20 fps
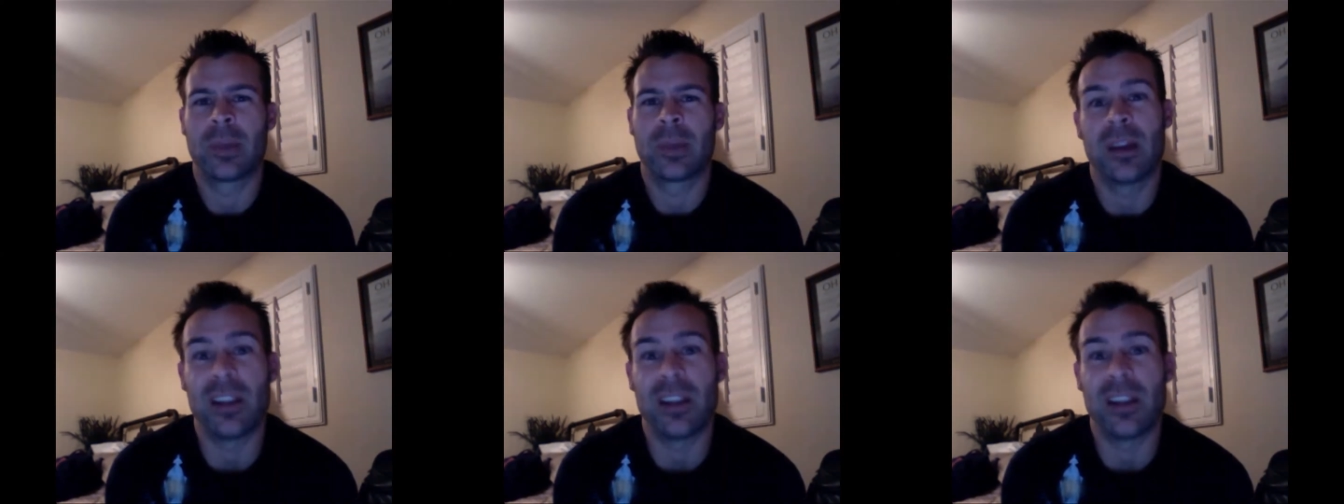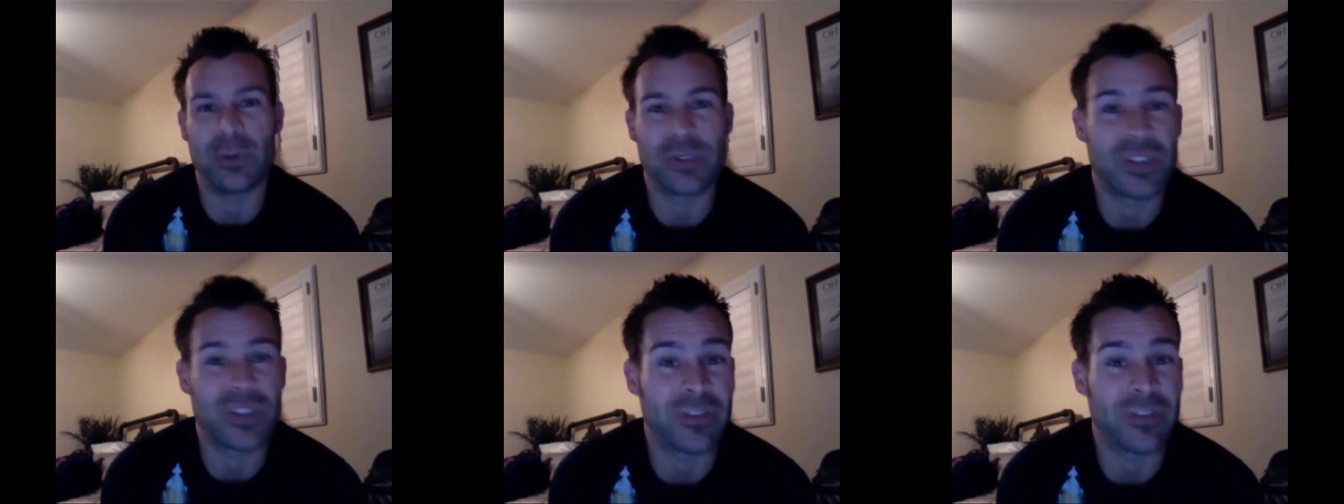a
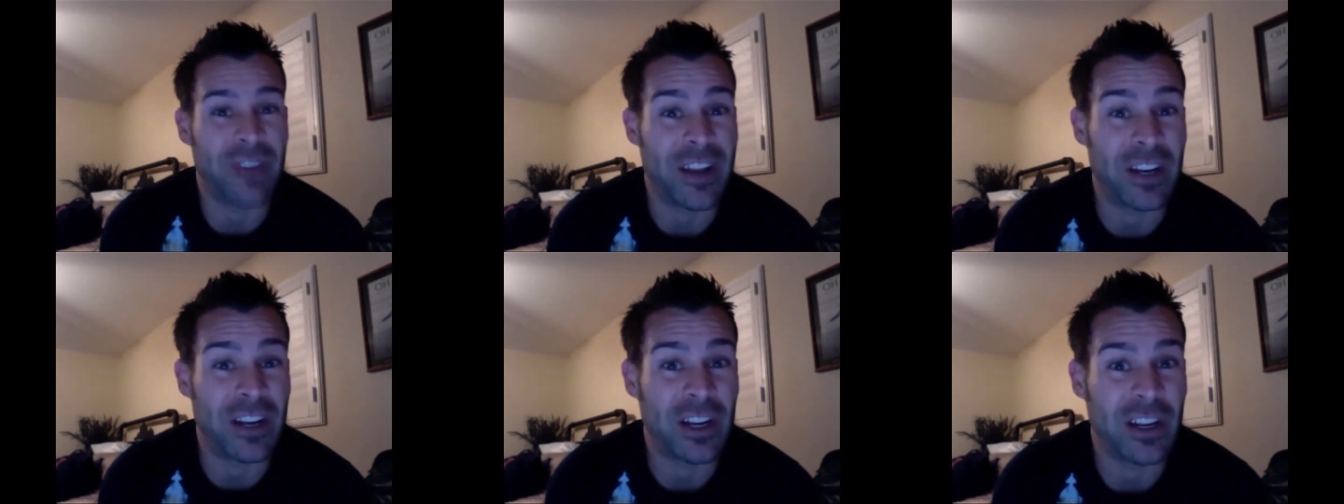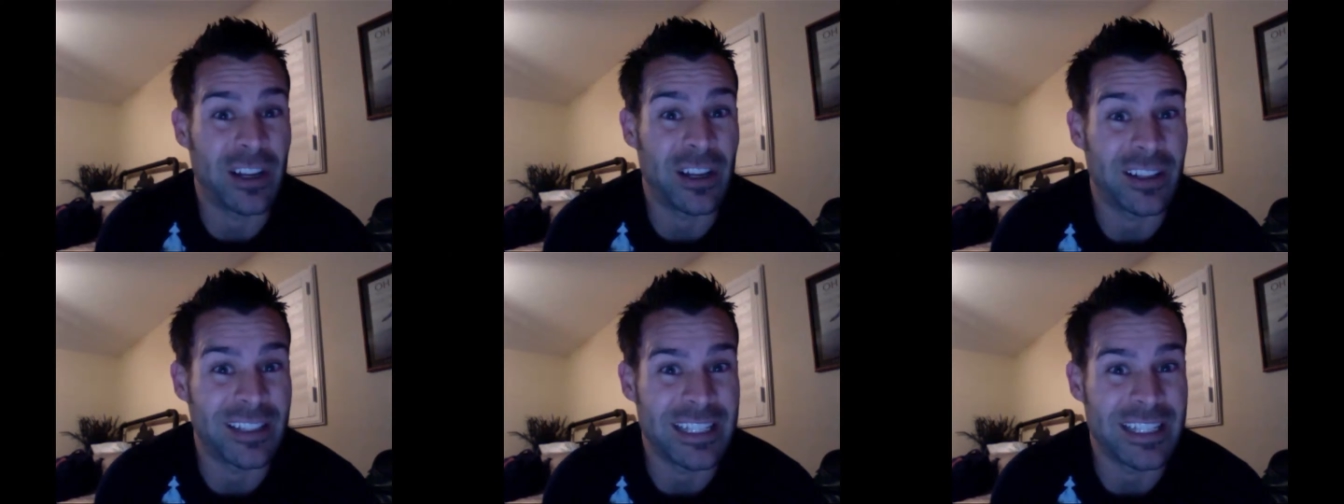new
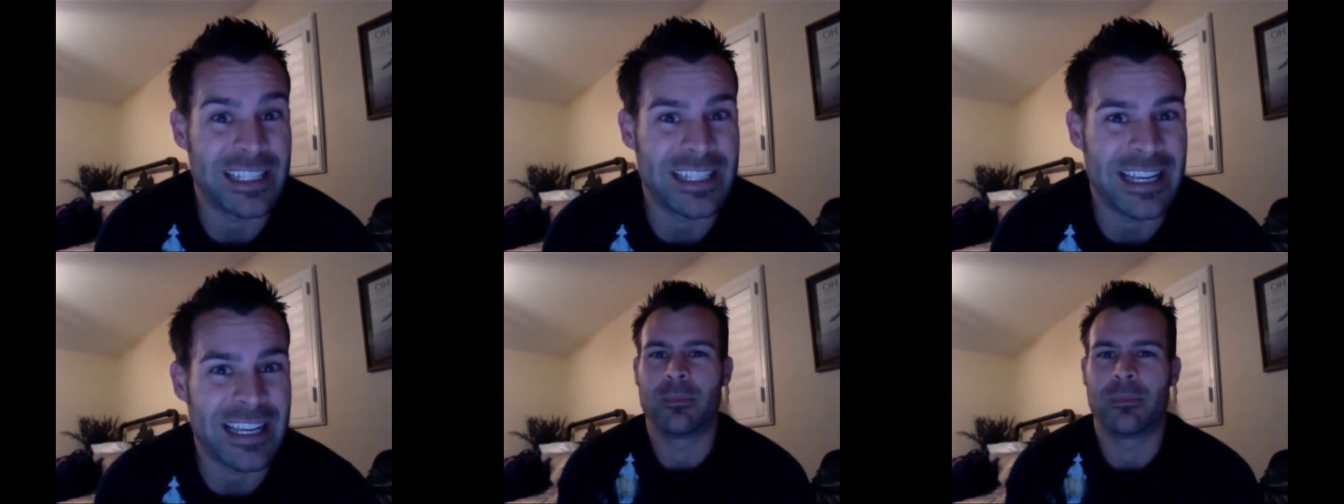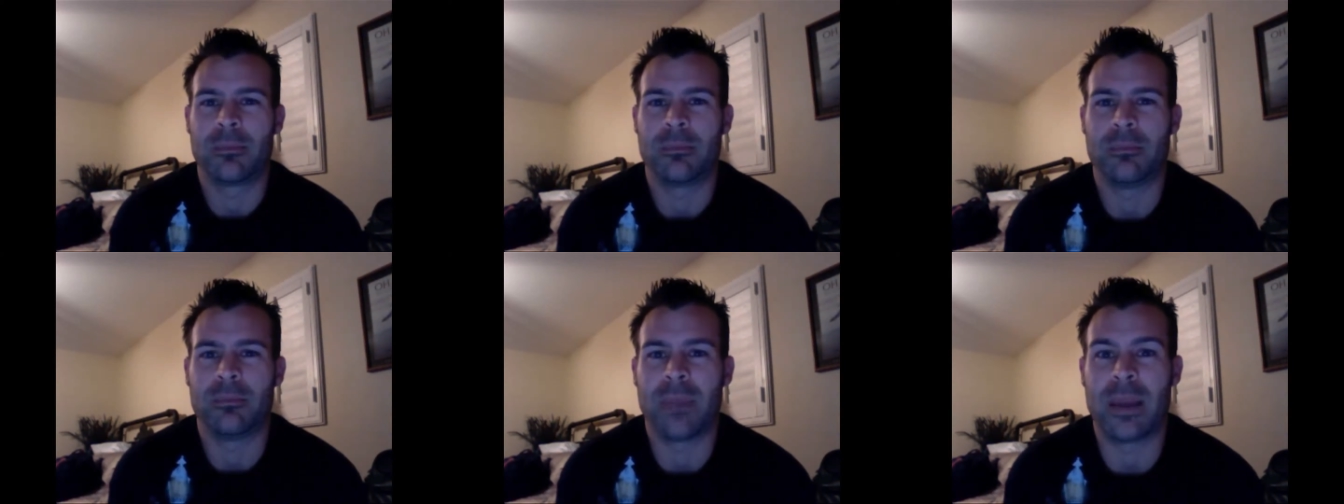Svengali deck,
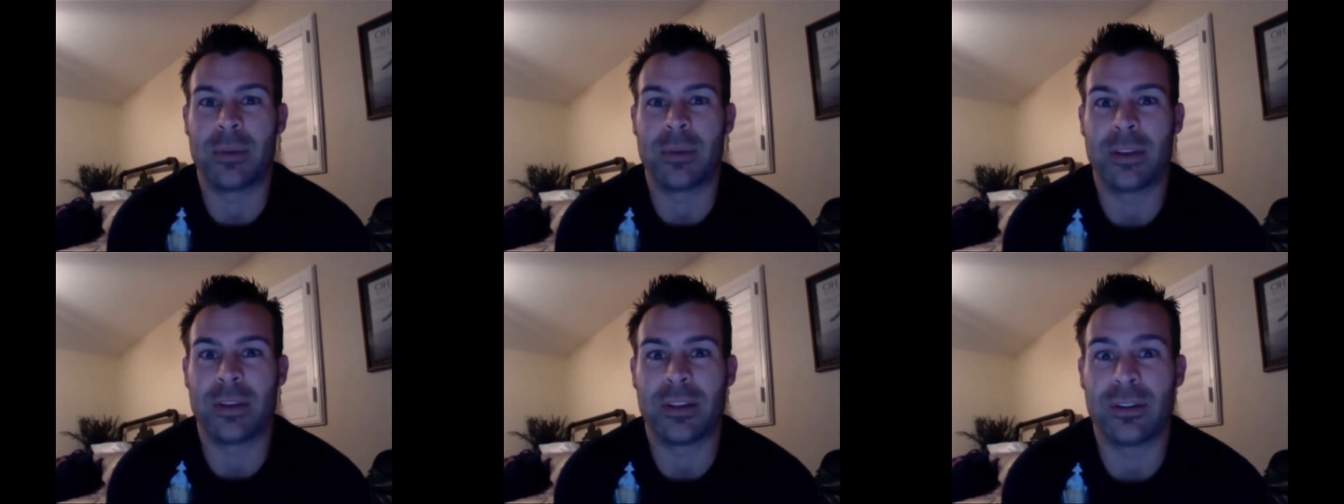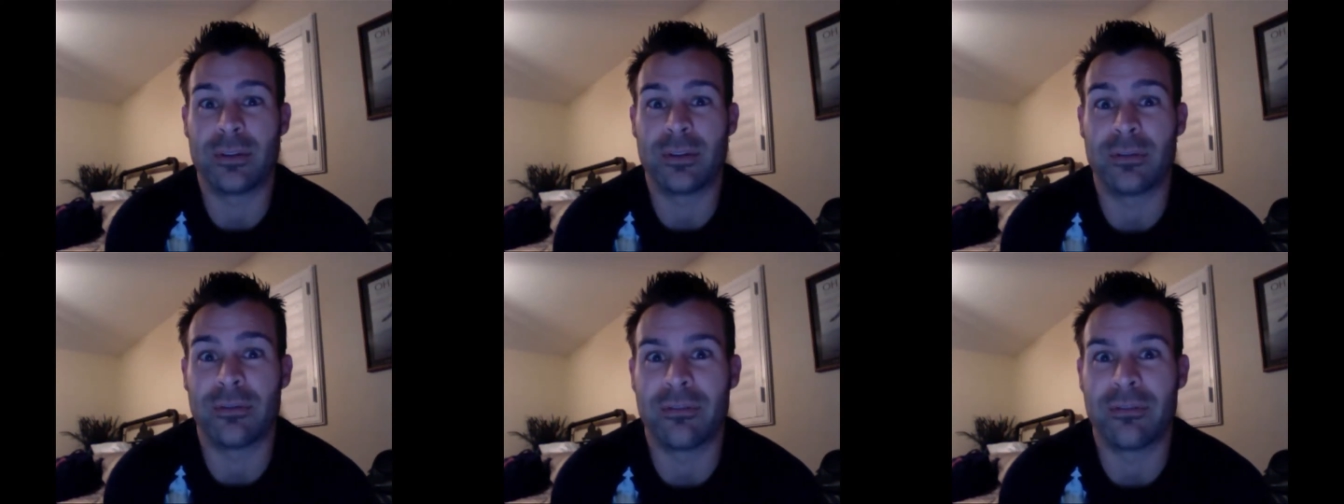maybe a new